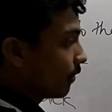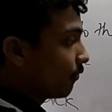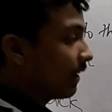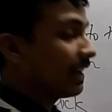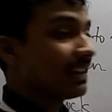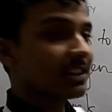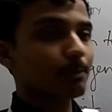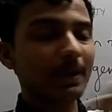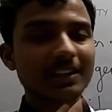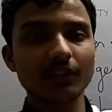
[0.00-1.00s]
very
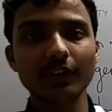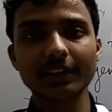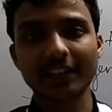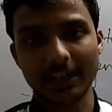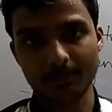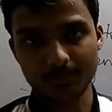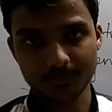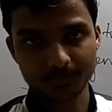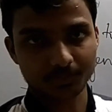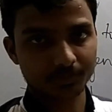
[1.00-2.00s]
specific type.
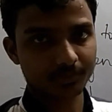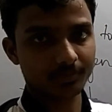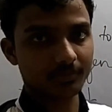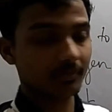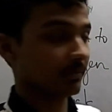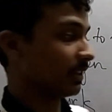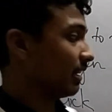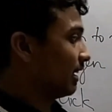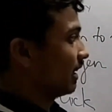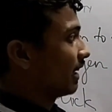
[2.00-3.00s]

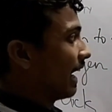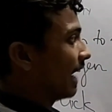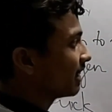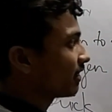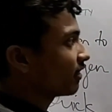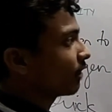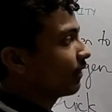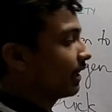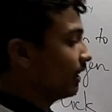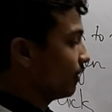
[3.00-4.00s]
and this is a
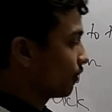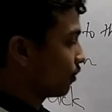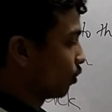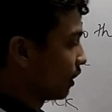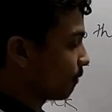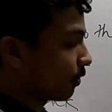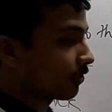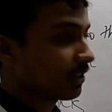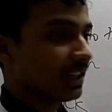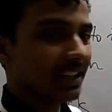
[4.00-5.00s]
very slow
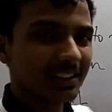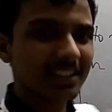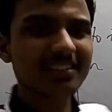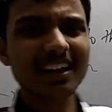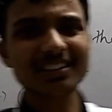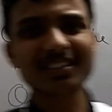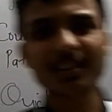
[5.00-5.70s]
response. These are